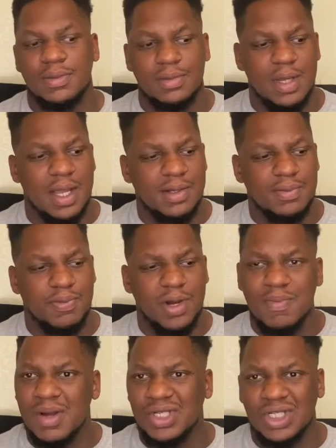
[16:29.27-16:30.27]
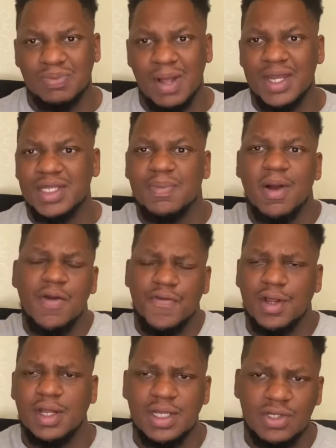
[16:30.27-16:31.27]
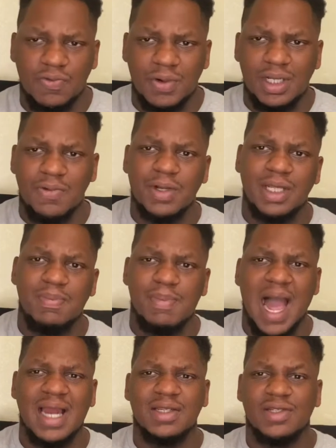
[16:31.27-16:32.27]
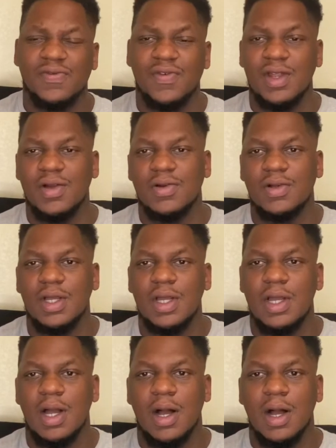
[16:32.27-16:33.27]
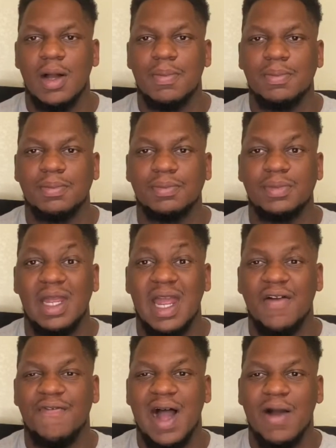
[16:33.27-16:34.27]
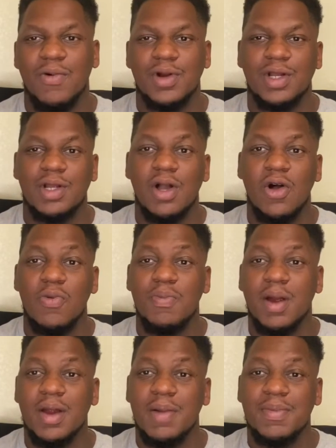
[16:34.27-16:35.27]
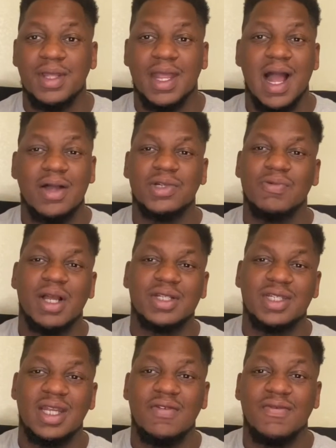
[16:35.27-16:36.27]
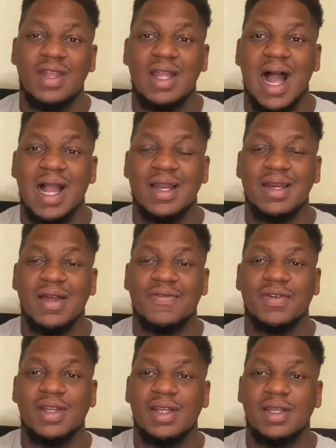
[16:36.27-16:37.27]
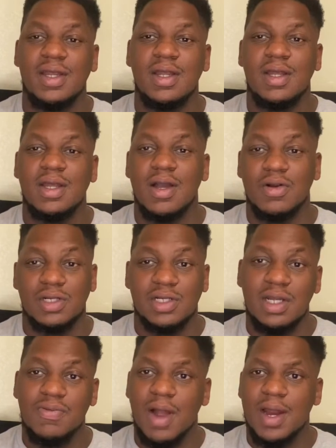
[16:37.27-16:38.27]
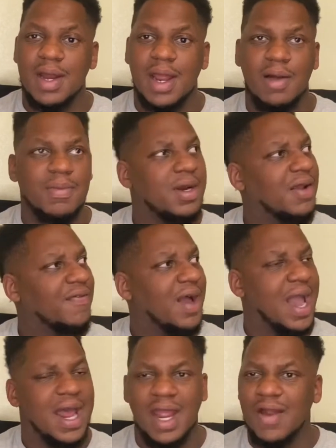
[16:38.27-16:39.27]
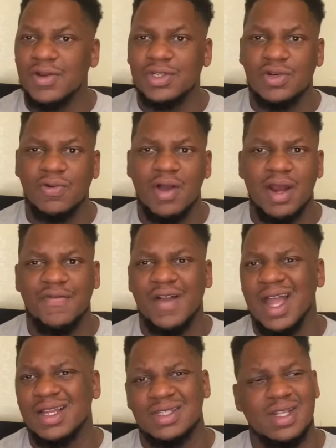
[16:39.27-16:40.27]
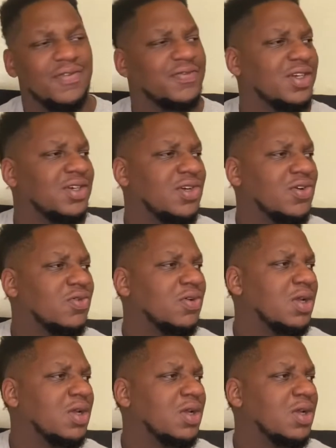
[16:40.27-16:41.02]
it pretty much explains it perfectly. It's a really, really balanced feel. If I were to go bury up in the couch and watch TV, I could definitely go to sleep right now. But if I had errands to run, if I had stuff to do,